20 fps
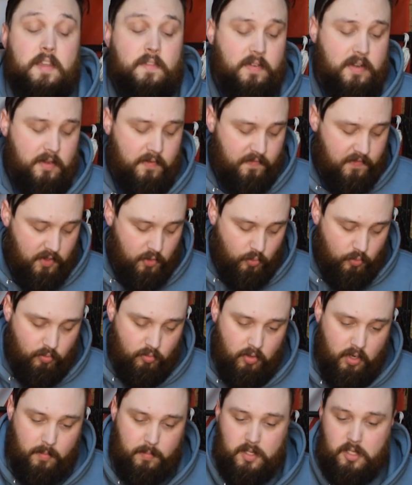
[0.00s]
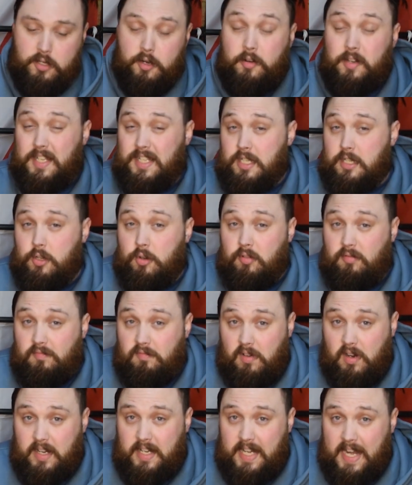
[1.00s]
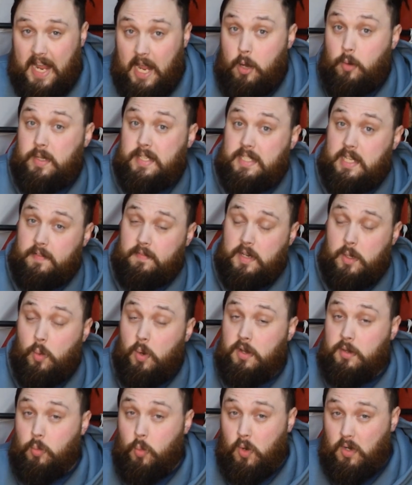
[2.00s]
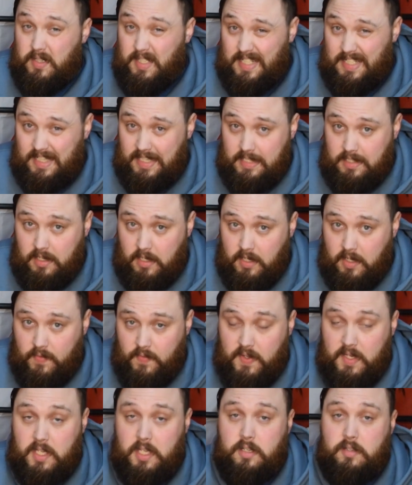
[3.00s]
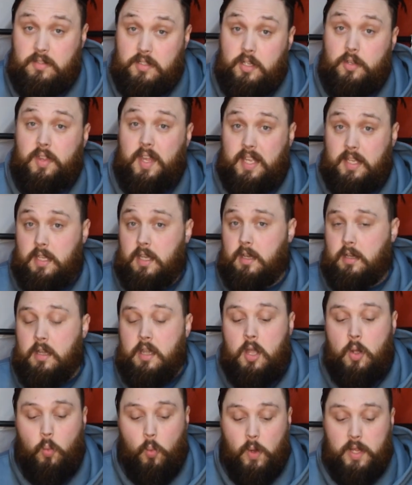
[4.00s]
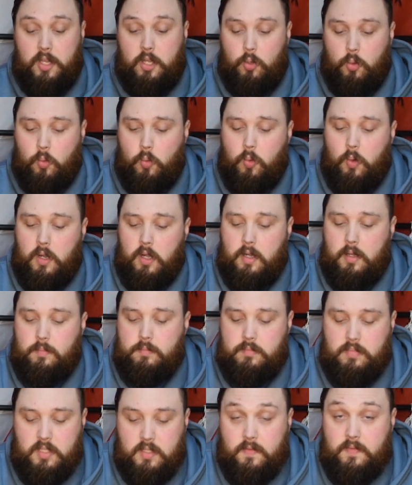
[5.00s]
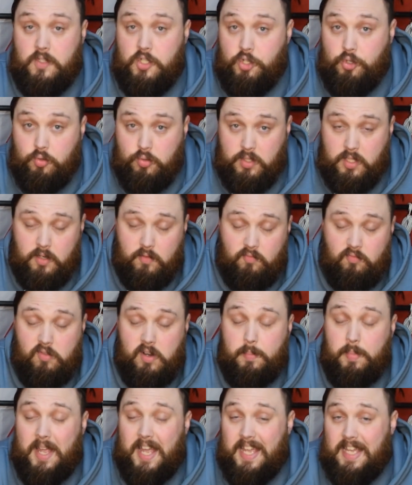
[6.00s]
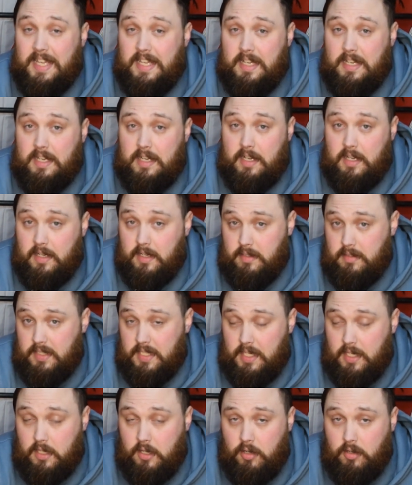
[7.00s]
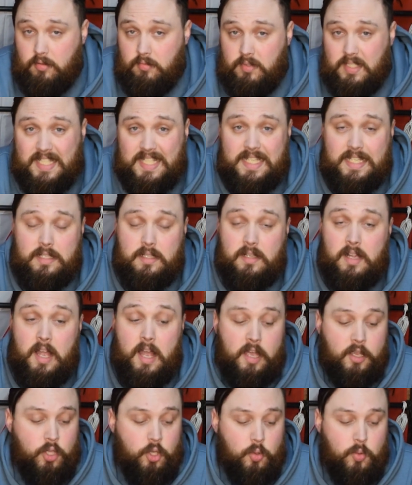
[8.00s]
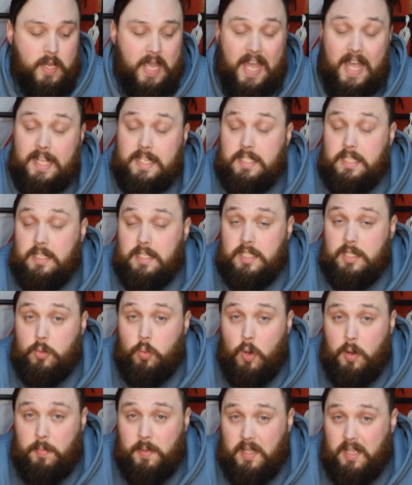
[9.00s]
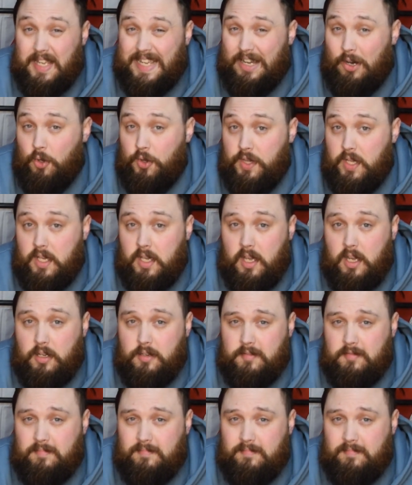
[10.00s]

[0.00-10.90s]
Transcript: Even if you you don't need to do it right now, it's definitely worth watching these kind of videos, so that yeah, when you sort of rip a silicone seal, you can sort of swap it on the go.